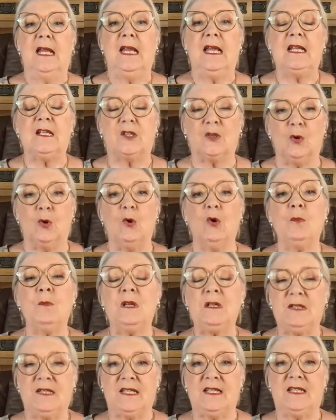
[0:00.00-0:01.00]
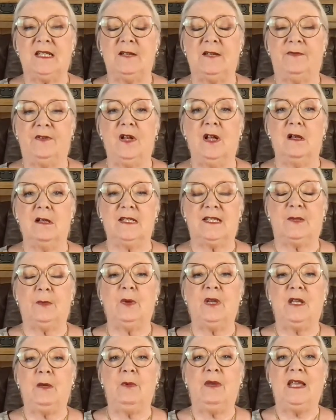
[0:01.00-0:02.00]
It's almost as if last
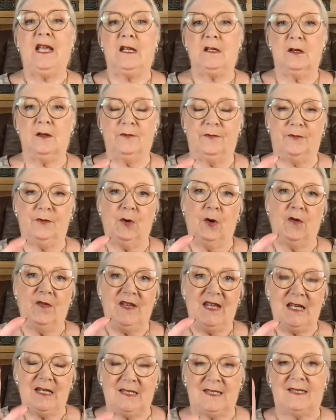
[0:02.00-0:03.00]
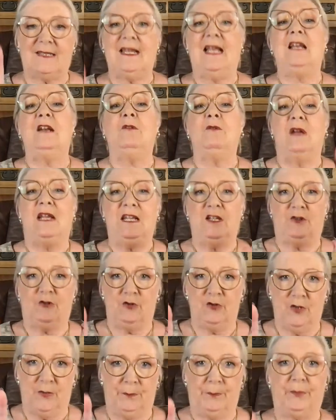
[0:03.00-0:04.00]
week we had our foot on the accelerator
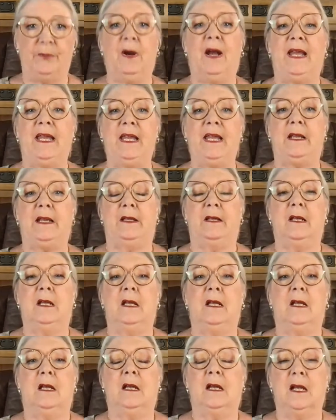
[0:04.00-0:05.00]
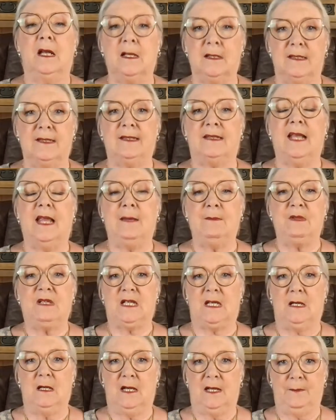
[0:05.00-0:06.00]
and the brake at the same
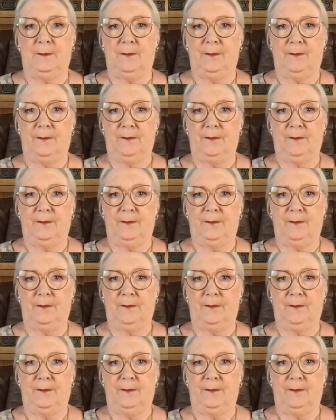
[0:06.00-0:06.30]
time.